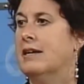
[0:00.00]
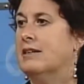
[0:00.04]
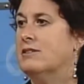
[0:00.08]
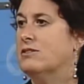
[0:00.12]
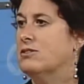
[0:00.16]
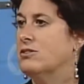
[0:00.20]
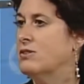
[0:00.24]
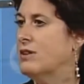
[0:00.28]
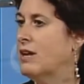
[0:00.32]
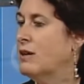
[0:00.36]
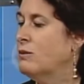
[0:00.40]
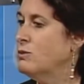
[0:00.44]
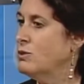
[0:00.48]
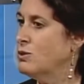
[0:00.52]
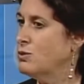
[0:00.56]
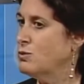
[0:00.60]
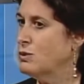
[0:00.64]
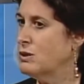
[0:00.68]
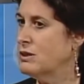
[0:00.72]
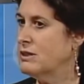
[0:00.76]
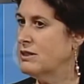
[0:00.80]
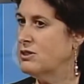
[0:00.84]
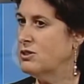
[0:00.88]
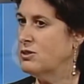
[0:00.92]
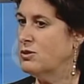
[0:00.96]
And so that was
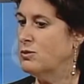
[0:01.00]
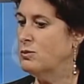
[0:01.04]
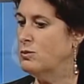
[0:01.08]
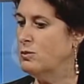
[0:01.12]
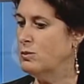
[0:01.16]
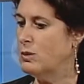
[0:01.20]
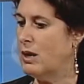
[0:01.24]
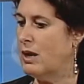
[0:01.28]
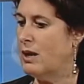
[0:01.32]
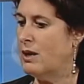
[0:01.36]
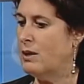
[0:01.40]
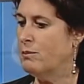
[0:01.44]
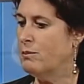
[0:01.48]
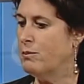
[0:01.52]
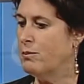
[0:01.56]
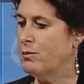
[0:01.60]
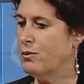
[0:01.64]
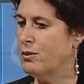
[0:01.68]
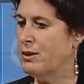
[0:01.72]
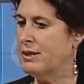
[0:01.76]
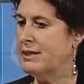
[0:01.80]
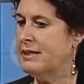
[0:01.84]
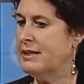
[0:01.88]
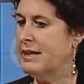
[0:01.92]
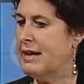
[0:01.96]
really to
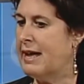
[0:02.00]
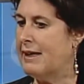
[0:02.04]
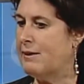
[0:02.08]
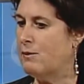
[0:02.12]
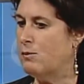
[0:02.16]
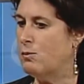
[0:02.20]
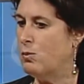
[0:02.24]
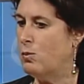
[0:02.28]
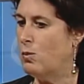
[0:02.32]
bring